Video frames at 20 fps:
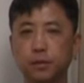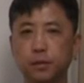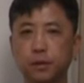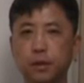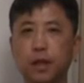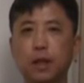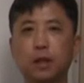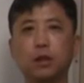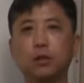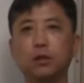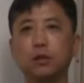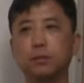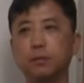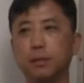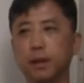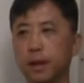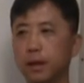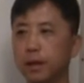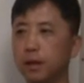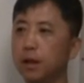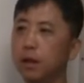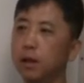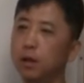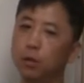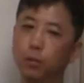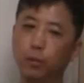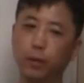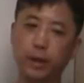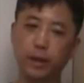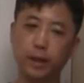That doesn't mean
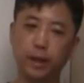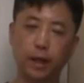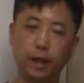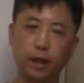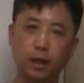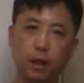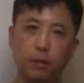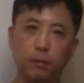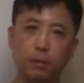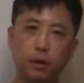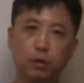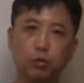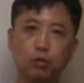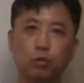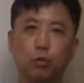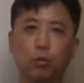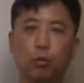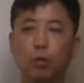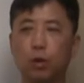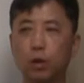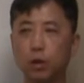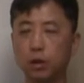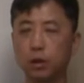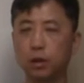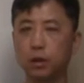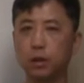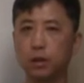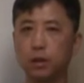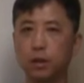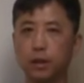when they come into the work,
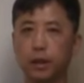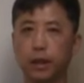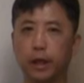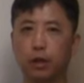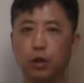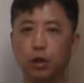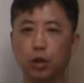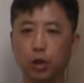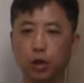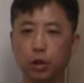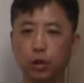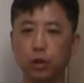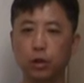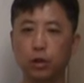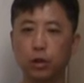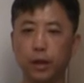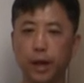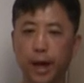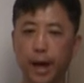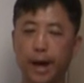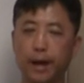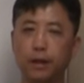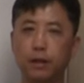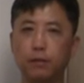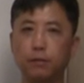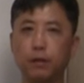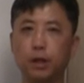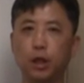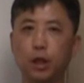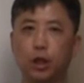they could
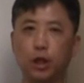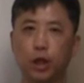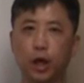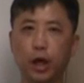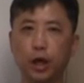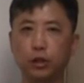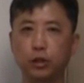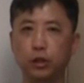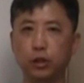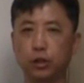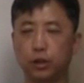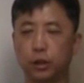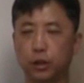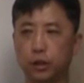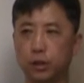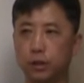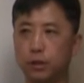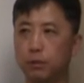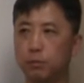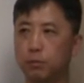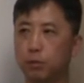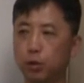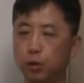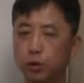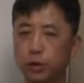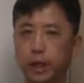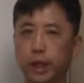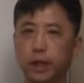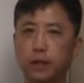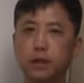actively engage in the
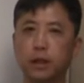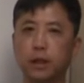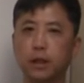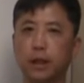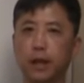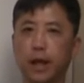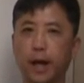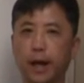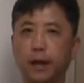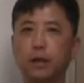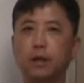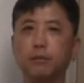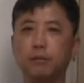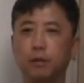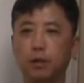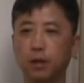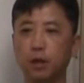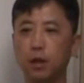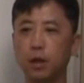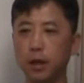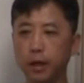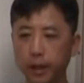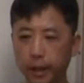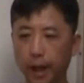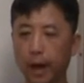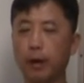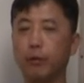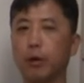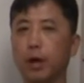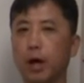projects and then actively
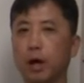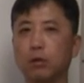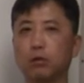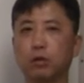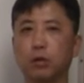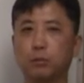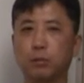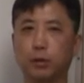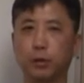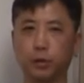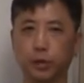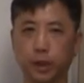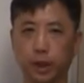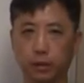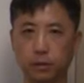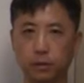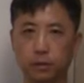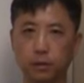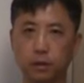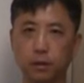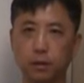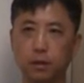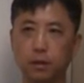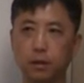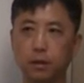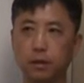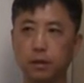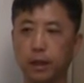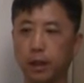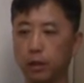carry out the project.
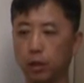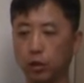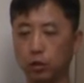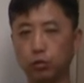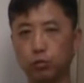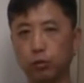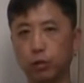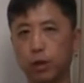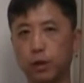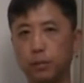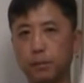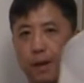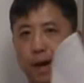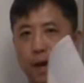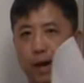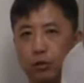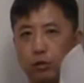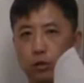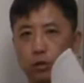That doesn't really match.